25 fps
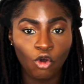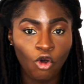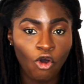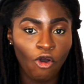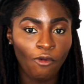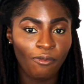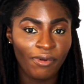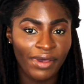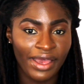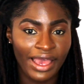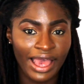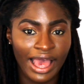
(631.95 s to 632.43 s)

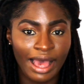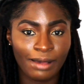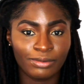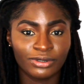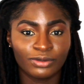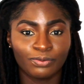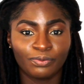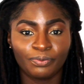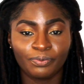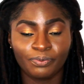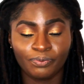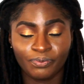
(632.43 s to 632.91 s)
or
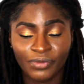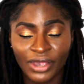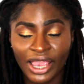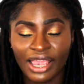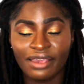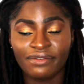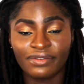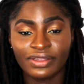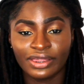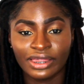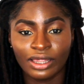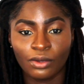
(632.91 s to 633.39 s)
perhaps
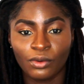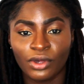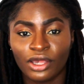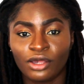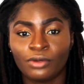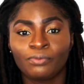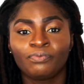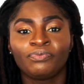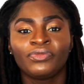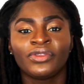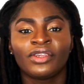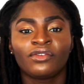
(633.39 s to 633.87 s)
paving the
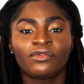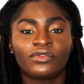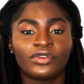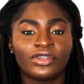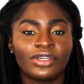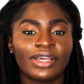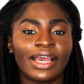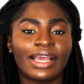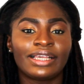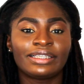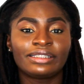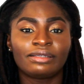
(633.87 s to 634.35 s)
way for
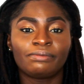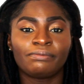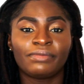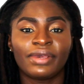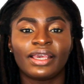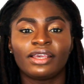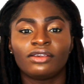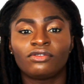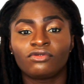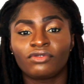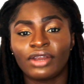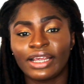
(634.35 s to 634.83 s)
you guys to
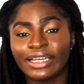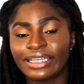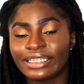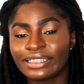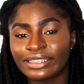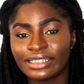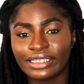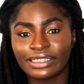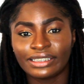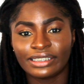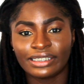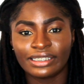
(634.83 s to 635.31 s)
make great
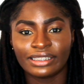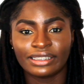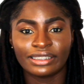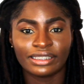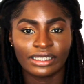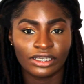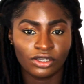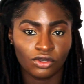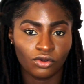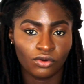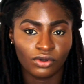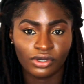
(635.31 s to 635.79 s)
decisions
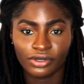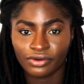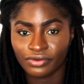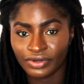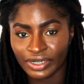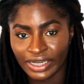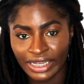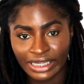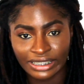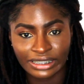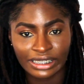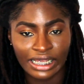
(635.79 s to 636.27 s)
in your
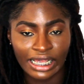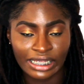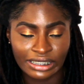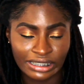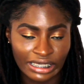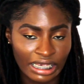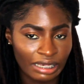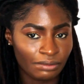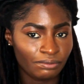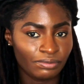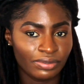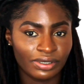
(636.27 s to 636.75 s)
careers as
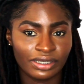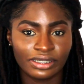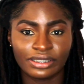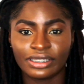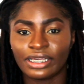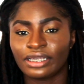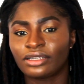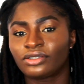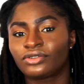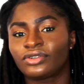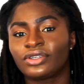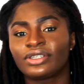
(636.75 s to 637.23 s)
company
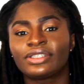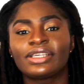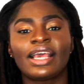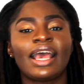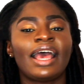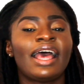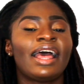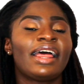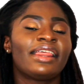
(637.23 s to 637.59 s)
secretaries.